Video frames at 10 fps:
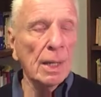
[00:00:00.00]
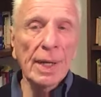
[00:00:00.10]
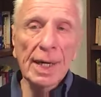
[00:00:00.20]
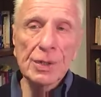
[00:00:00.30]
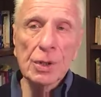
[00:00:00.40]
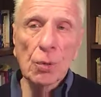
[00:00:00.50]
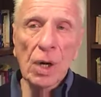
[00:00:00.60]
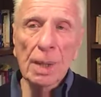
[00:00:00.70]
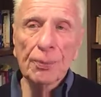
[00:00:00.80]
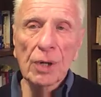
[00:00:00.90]
That's the
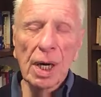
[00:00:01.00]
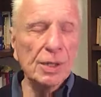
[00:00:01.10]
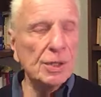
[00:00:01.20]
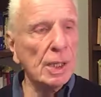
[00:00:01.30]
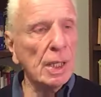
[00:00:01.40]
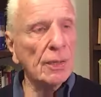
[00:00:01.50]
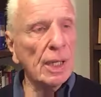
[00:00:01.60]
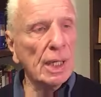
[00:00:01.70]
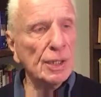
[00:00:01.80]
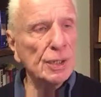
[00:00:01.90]
one proxy
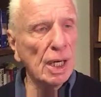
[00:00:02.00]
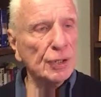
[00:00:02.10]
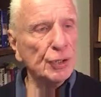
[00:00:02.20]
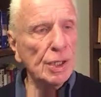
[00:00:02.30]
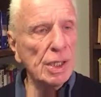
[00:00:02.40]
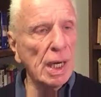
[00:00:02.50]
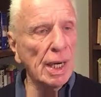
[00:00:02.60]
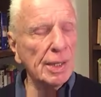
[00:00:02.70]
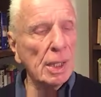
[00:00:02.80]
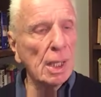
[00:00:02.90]
that is not
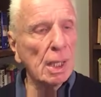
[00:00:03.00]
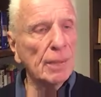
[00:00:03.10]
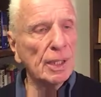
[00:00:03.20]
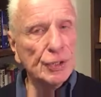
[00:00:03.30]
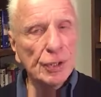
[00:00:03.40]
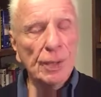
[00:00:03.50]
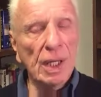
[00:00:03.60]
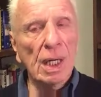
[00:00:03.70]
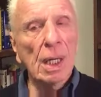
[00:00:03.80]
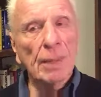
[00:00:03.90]
Shiite, but
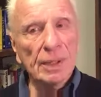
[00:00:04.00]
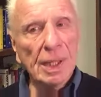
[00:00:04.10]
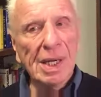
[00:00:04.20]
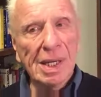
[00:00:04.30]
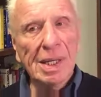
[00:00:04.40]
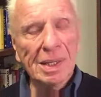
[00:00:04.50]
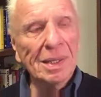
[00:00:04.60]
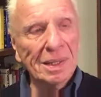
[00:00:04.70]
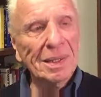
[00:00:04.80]
Sunni. But they